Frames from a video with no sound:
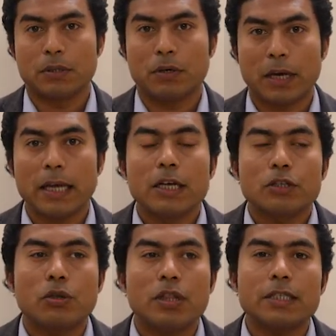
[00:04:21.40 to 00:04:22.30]
Okay,
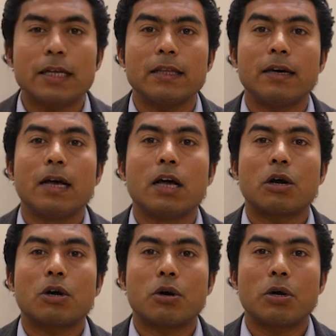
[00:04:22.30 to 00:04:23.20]
so these are
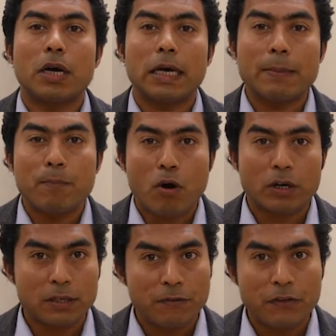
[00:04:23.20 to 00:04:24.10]
the
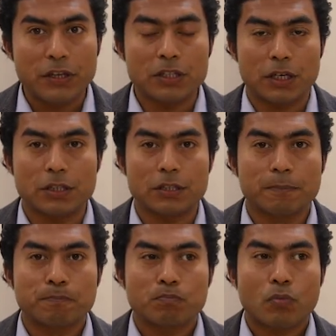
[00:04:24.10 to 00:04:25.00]
important
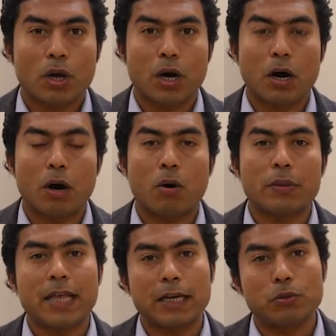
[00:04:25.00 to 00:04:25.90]
features
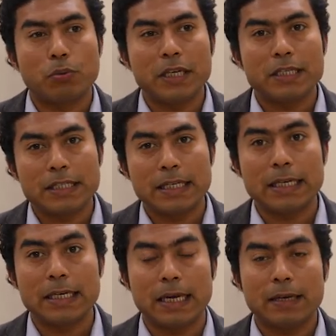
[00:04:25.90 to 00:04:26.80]
that we
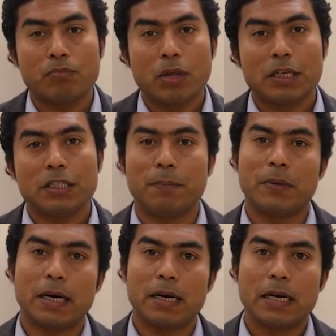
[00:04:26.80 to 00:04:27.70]
see in a
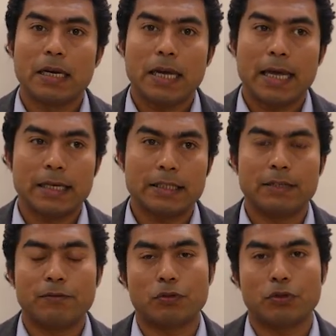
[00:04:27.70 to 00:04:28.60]
typical
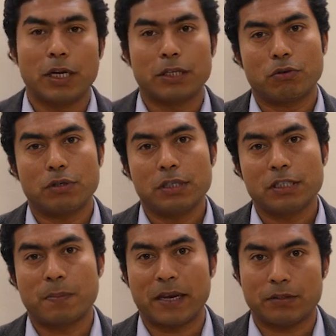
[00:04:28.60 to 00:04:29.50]
X-ray photoelectron
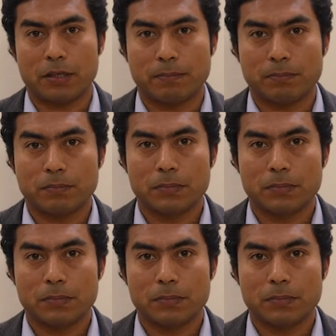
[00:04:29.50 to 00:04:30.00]
spectrum.